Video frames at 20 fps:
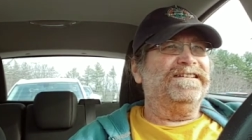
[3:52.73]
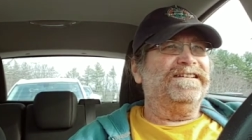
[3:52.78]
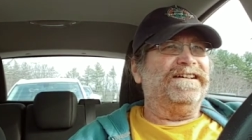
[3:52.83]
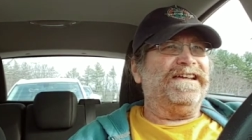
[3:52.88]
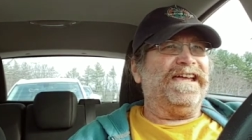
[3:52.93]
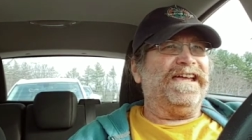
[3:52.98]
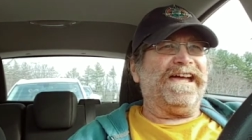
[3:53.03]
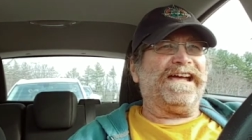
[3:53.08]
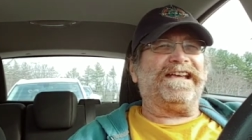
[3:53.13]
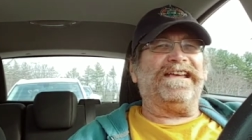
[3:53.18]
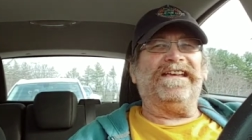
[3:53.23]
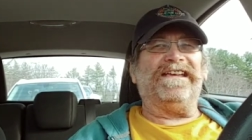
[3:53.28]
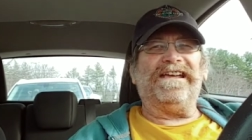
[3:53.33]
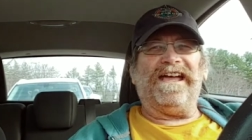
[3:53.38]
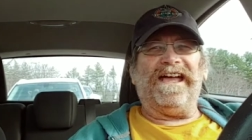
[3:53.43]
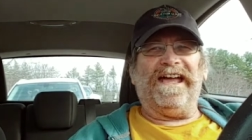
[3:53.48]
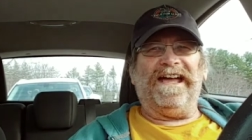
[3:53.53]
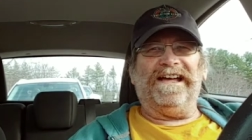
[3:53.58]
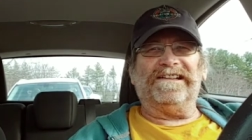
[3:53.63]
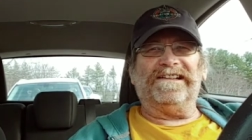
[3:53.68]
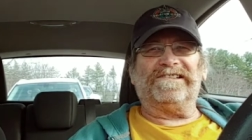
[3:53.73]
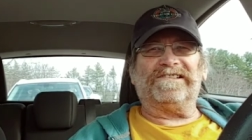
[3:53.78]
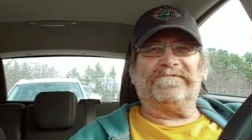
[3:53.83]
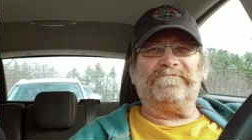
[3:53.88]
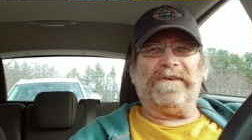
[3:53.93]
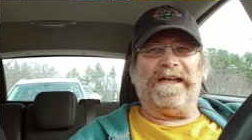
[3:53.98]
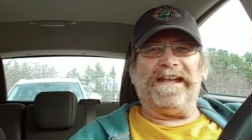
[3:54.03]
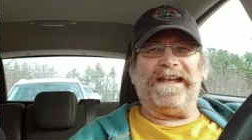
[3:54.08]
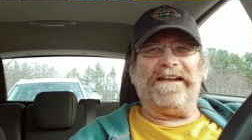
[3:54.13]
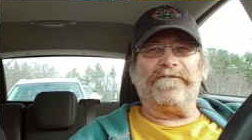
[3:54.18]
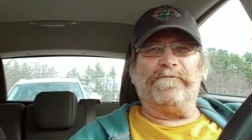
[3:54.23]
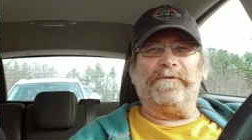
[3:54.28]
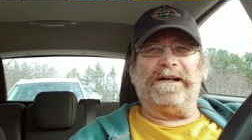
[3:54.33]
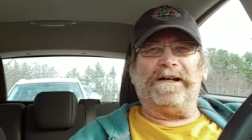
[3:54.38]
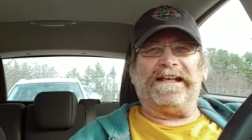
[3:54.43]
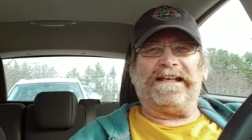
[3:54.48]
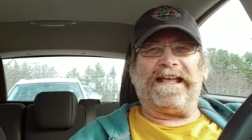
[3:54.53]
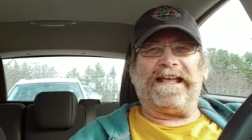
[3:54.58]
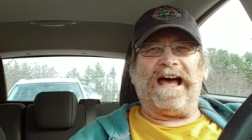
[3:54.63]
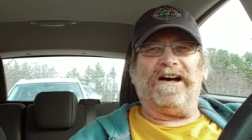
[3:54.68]
Ick has made
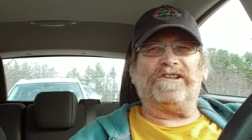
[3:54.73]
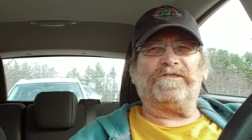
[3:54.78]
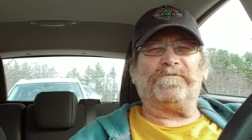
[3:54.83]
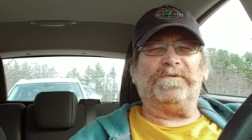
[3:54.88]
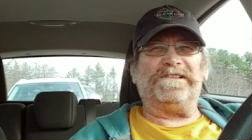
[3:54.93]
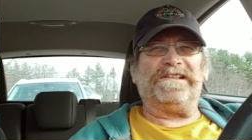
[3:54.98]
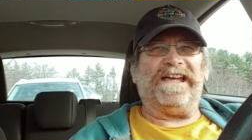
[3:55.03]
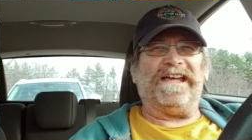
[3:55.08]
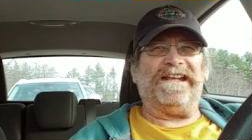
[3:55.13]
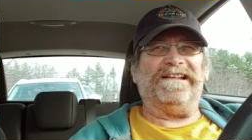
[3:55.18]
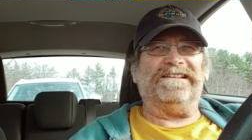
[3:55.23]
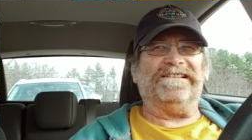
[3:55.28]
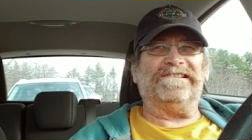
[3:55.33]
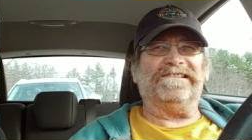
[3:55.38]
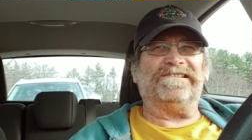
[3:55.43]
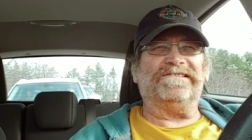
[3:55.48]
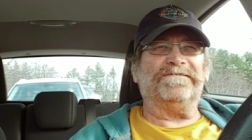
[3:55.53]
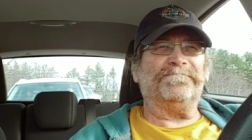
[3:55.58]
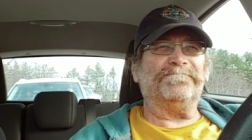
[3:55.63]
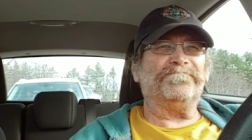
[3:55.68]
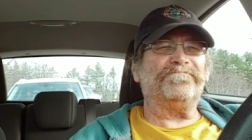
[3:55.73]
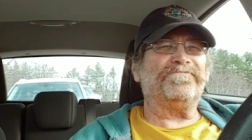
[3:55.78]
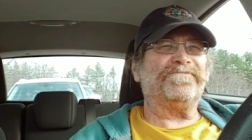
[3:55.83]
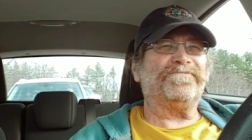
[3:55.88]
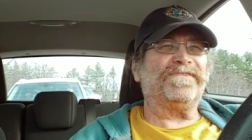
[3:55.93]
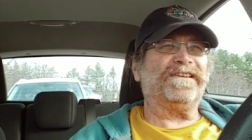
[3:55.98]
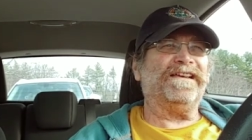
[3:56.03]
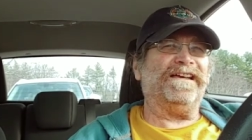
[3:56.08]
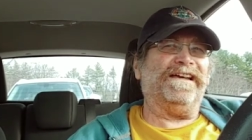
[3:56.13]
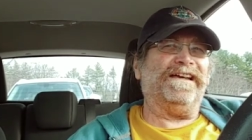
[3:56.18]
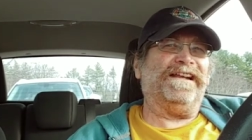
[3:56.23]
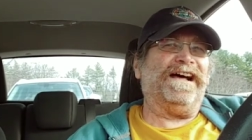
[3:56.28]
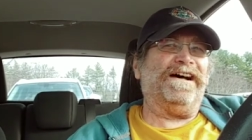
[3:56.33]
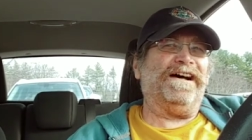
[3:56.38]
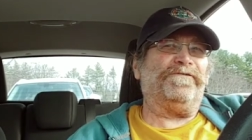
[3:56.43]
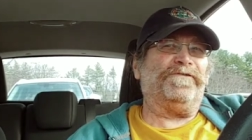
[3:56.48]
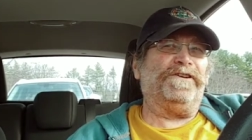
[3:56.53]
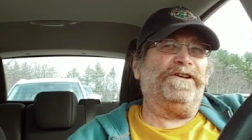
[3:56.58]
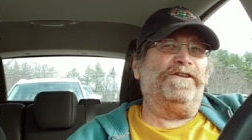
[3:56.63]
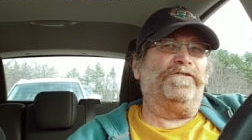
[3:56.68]
everybody couch potatoes, and I
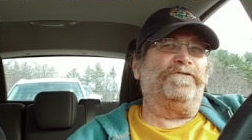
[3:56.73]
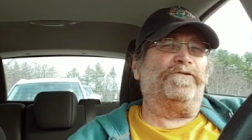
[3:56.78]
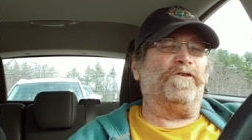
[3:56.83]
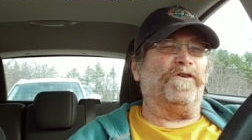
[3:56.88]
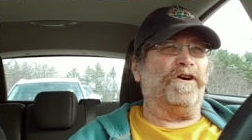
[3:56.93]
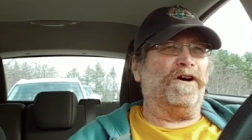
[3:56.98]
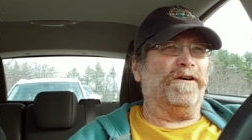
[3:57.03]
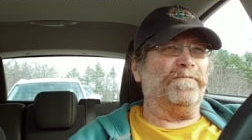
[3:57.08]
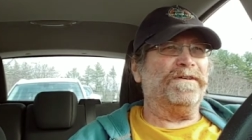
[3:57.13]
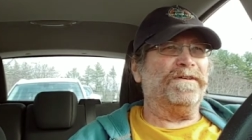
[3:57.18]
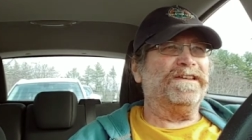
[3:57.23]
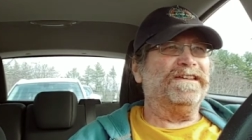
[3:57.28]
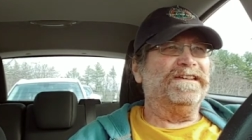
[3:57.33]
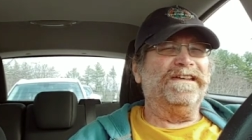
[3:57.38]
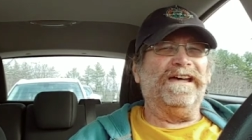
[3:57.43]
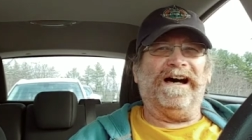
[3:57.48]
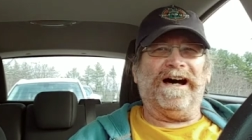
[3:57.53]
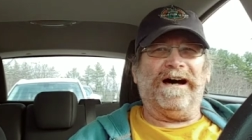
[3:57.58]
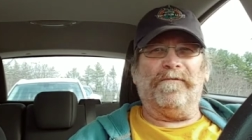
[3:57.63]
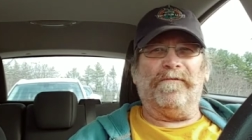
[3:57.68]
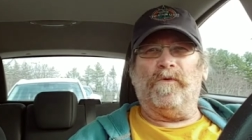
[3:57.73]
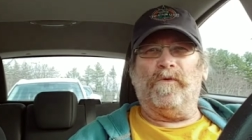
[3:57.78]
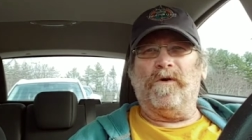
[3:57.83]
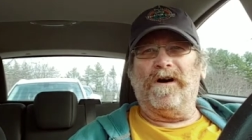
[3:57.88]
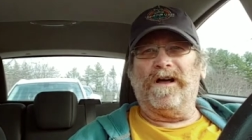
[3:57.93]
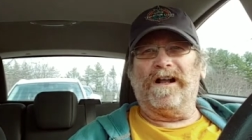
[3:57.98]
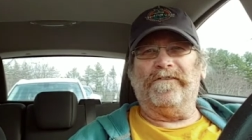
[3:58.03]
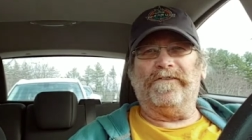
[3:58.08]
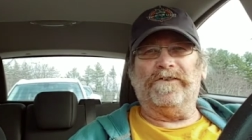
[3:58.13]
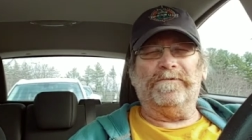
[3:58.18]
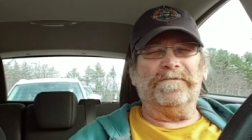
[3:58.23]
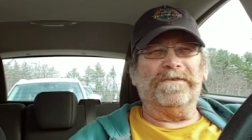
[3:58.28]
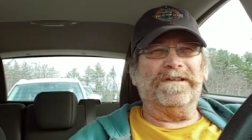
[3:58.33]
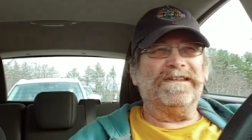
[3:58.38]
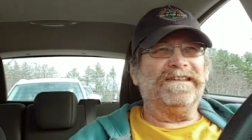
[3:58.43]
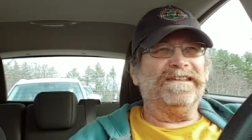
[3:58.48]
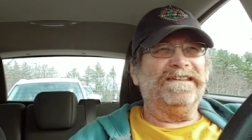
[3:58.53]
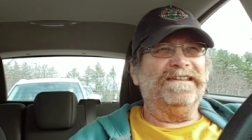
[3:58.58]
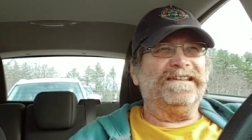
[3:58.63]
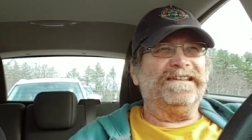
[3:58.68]
feel for him. I'm one of them
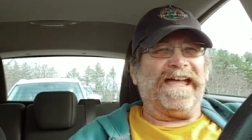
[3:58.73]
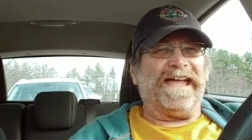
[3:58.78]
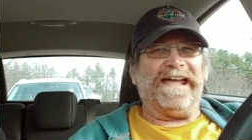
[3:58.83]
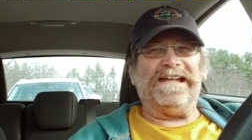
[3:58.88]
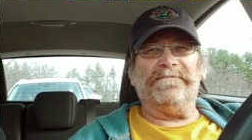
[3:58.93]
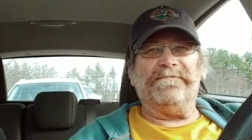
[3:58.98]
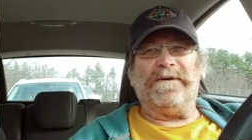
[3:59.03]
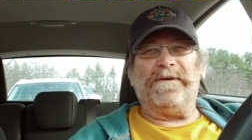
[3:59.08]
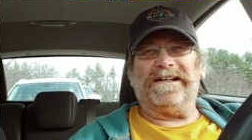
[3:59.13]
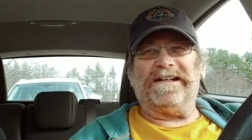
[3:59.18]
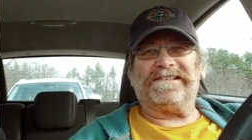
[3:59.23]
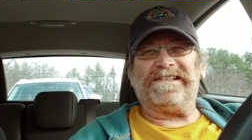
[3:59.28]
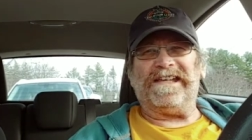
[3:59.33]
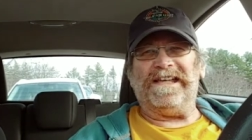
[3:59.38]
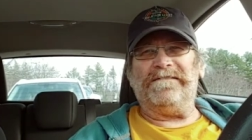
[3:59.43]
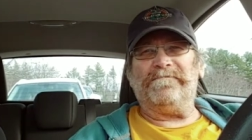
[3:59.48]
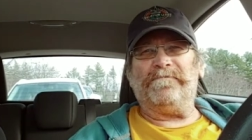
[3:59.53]
gained about 10